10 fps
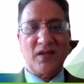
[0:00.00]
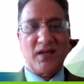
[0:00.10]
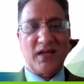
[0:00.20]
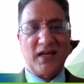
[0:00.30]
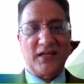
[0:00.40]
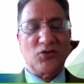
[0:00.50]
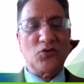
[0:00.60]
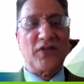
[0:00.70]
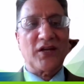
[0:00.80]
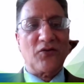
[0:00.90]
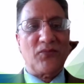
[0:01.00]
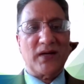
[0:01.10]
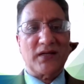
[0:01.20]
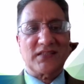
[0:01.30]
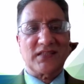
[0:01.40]
and do think of
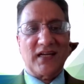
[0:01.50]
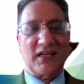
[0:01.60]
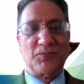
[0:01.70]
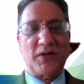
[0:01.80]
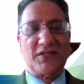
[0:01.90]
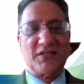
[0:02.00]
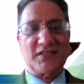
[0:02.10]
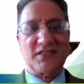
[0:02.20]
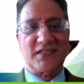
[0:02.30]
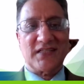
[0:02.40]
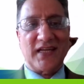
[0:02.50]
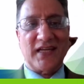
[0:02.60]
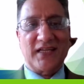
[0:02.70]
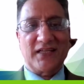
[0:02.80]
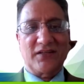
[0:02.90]
what us patients,
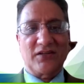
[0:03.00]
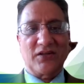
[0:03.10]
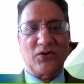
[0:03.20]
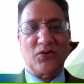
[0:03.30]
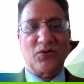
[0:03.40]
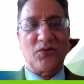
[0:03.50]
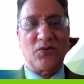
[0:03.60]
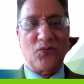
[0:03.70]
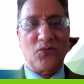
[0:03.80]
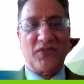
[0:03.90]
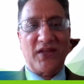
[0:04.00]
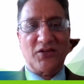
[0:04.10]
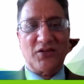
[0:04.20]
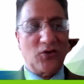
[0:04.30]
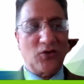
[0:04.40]
and we
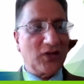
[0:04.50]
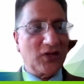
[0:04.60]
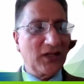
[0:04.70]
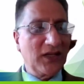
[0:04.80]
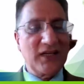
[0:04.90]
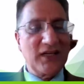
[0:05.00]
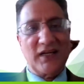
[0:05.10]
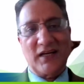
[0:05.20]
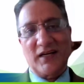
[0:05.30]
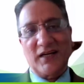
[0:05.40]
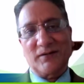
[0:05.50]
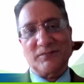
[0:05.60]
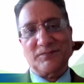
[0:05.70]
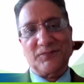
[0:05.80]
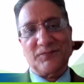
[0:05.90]
thank you all
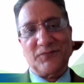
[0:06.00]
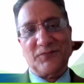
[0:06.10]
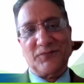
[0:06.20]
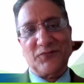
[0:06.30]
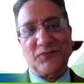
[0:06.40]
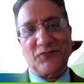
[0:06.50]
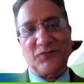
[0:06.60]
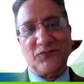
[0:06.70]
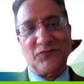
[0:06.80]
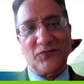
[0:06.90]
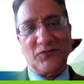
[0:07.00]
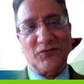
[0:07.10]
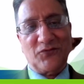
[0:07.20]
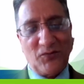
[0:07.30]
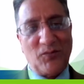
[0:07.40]
from the
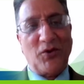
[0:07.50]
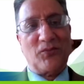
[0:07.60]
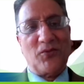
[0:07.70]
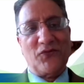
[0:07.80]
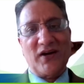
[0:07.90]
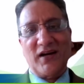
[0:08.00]
bottom of our heart.